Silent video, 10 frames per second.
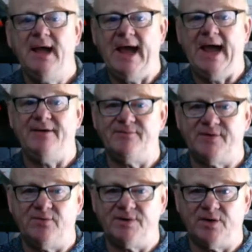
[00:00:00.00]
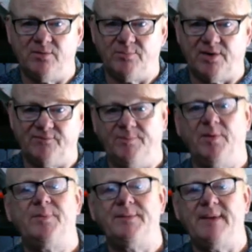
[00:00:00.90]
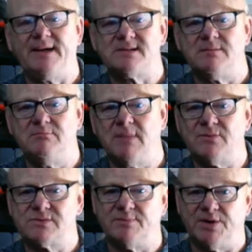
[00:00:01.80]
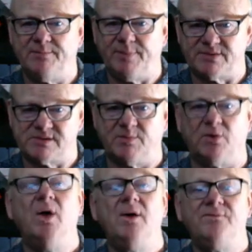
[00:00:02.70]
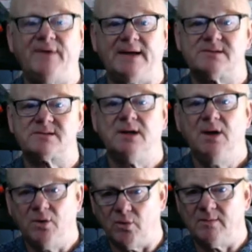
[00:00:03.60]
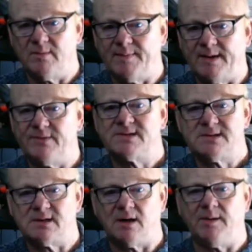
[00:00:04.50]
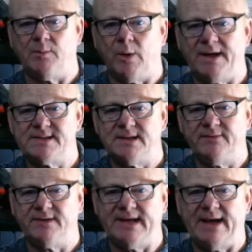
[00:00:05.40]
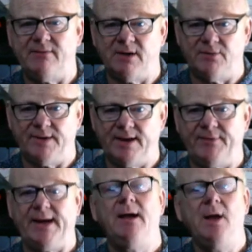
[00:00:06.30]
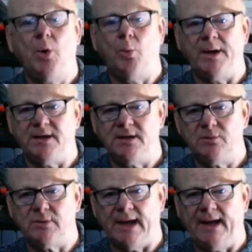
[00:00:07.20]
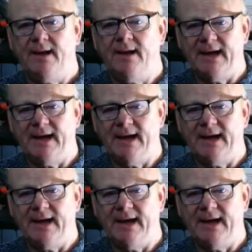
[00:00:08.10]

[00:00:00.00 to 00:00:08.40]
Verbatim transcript: out of overnight profit pump it makes the most money possible fast all of my bonuses are going to be waiting in the download area when you get